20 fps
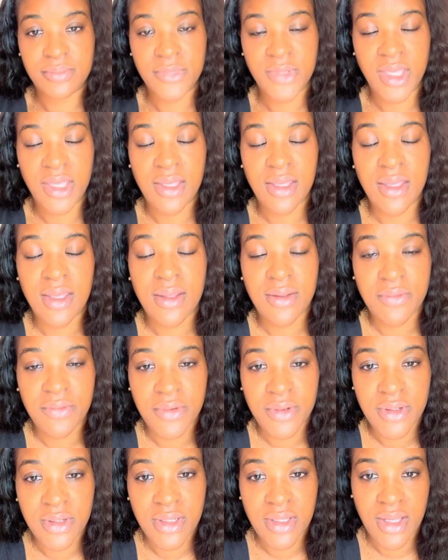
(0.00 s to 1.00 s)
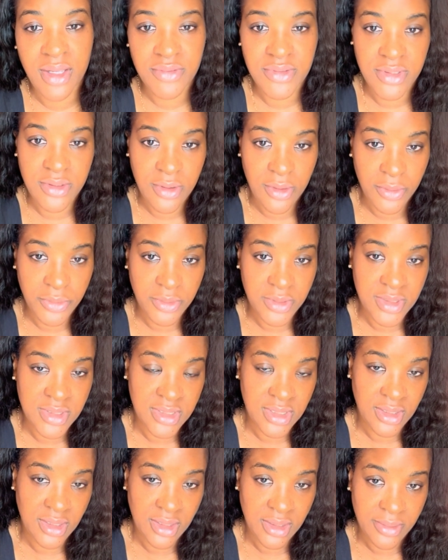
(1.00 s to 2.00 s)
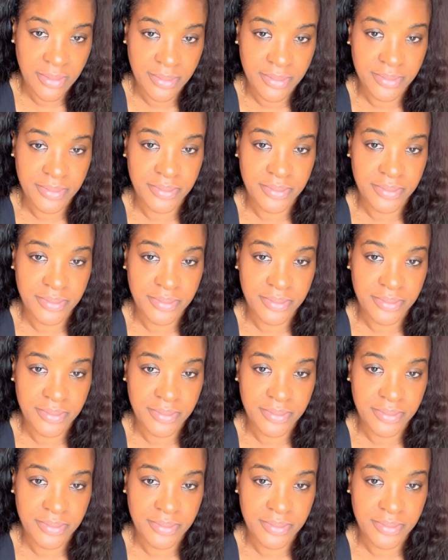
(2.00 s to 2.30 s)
I ever have to go through this again.